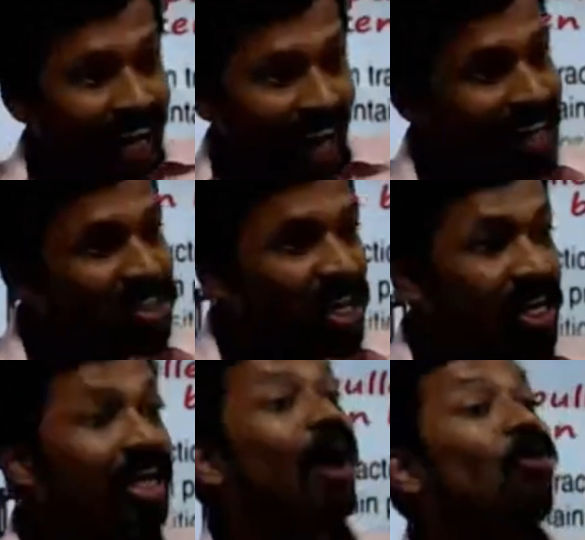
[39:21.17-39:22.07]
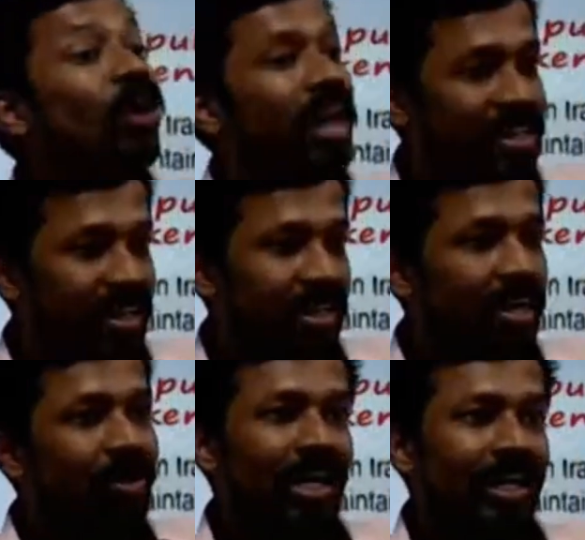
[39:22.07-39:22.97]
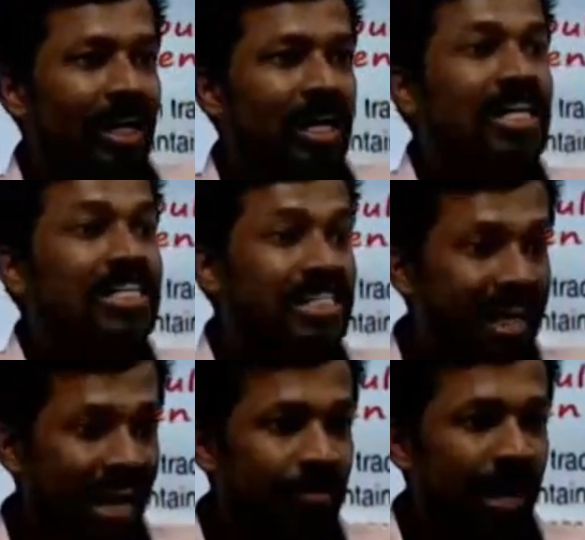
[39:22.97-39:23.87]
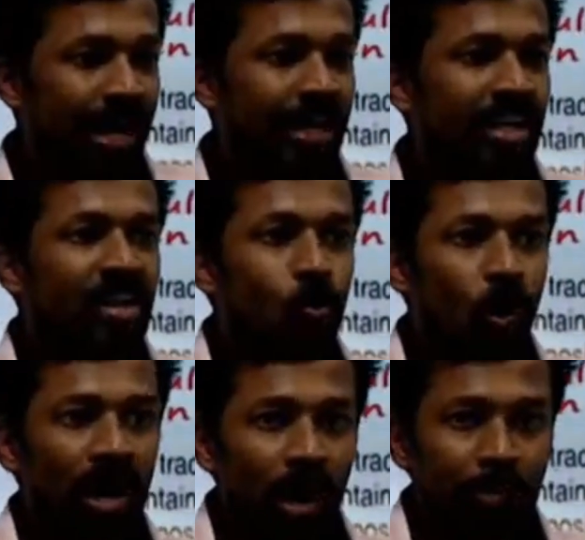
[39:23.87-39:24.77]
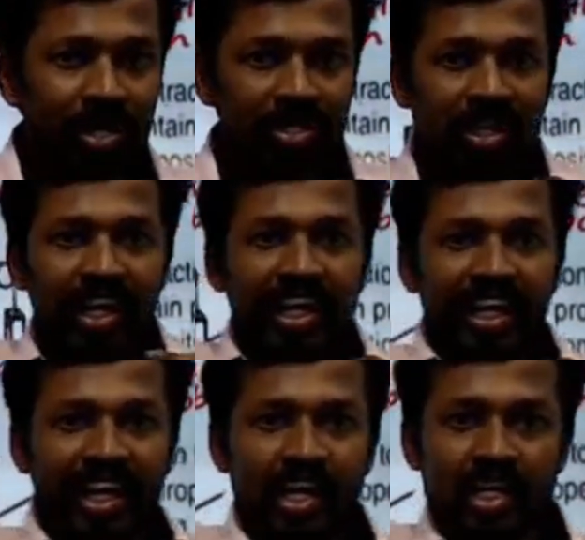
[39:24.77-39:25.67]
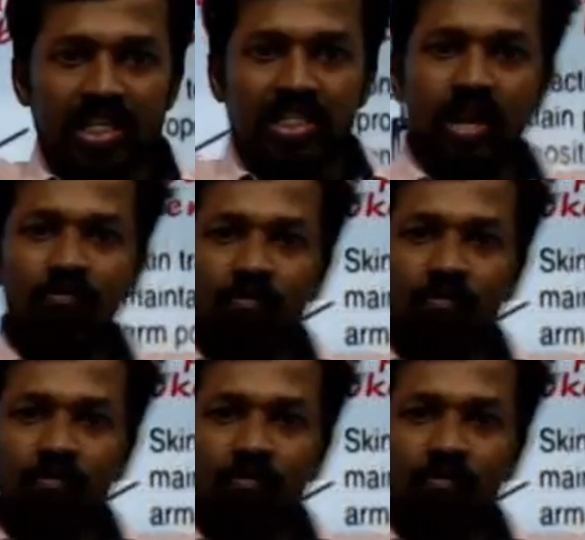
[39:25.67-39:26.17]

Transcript: traction, counter traction. Same like what happens here? Some